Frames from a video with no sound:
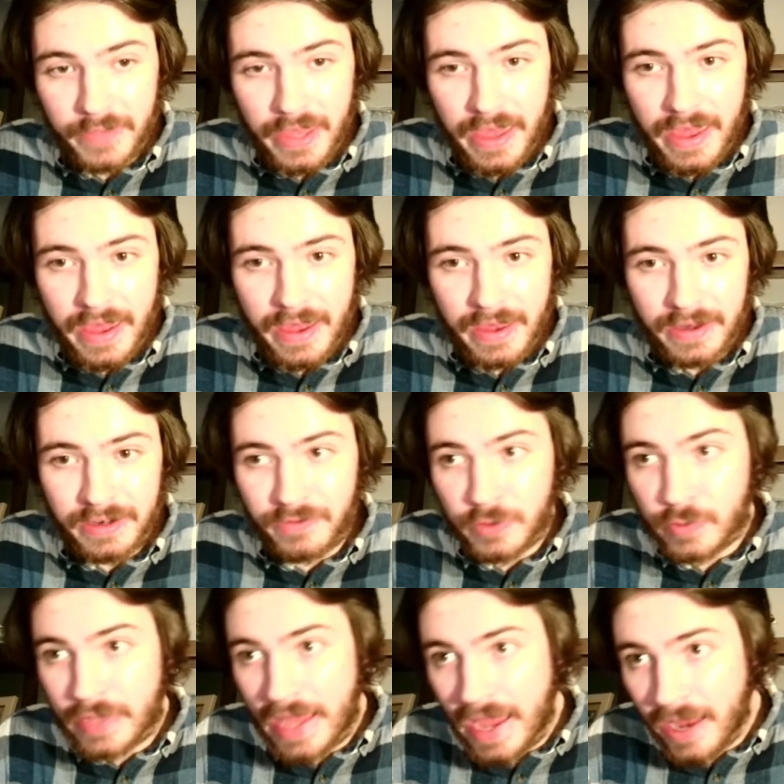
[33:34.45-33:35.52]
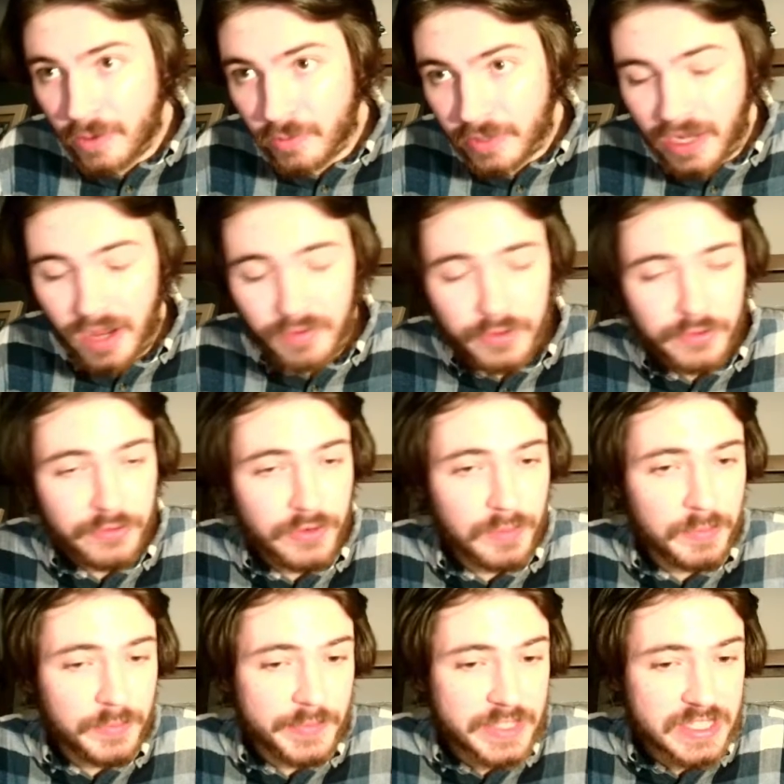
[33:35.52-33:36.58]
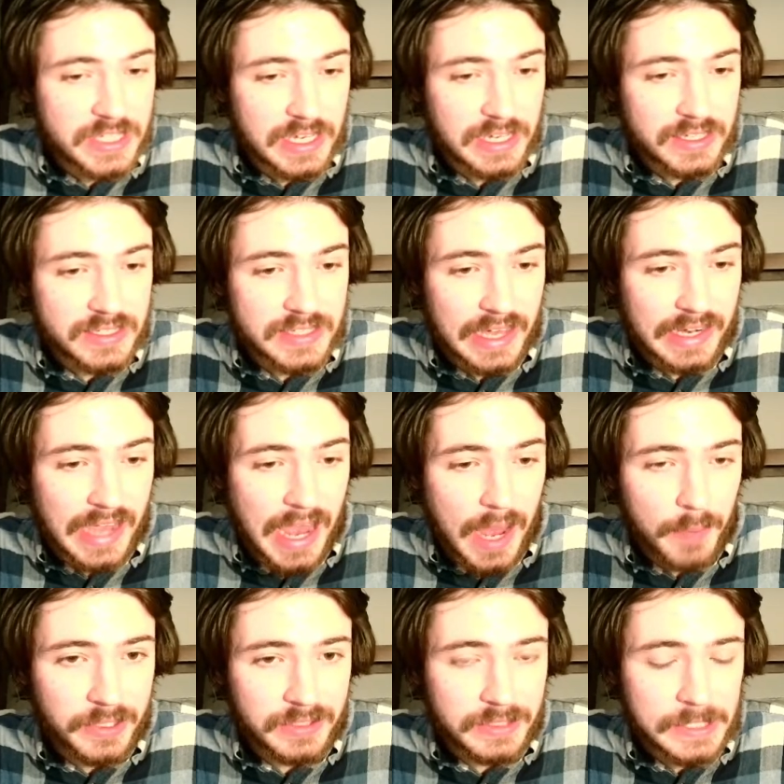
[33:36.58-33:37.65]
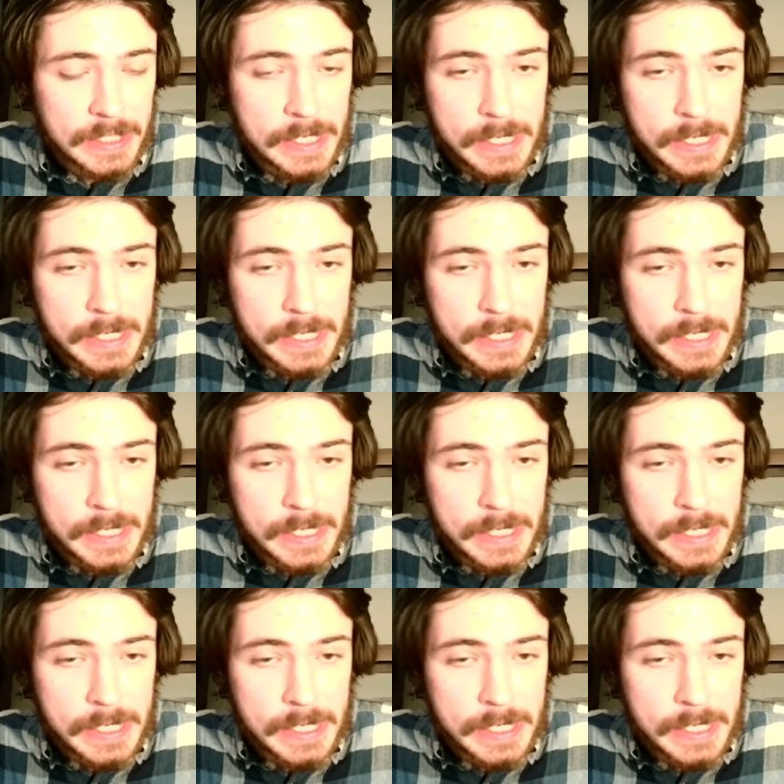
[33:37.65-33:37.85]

and if you can't recover from the mistakes that happen,